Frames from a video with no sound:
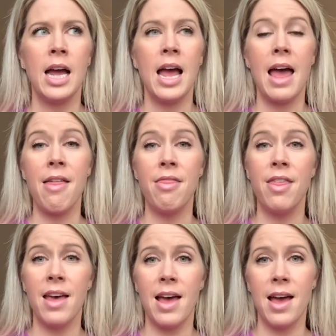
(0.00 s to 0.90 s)
And
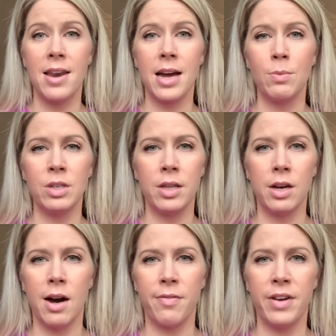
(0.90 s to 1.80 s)
then I went to the
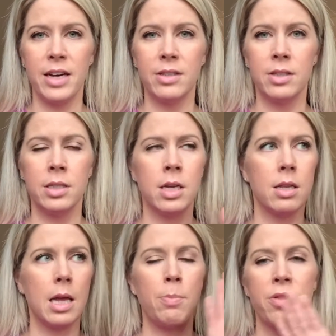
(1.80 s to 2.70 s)
office.
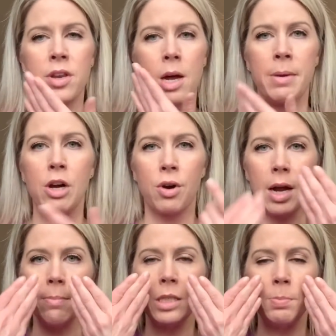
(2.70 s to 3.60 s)
They put the numbing
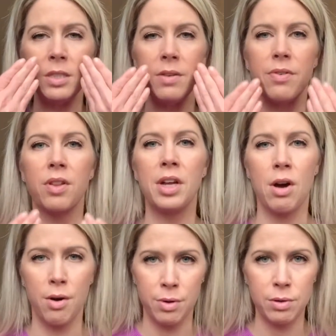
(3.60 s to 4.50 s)
cream specifically
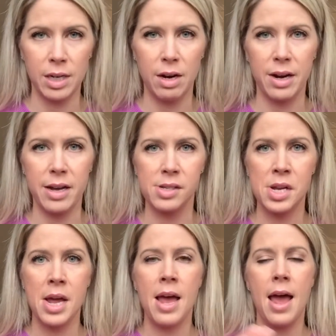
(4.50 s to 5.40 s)
on those areas.
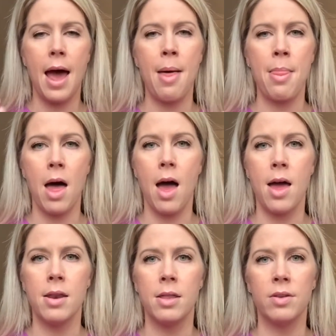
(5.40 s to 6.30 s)
And
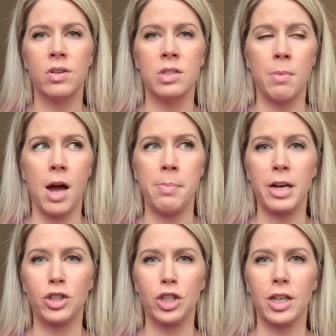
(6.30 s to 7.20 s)
then this is my
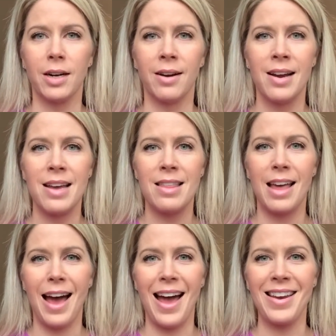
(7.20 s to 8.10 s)
picture
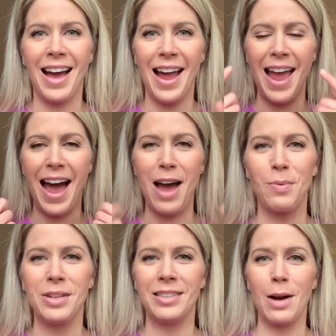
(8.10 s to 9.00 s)
that I had
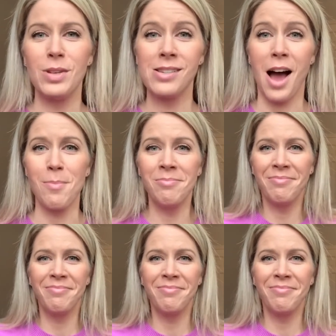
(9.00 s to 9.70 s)
once I was numb.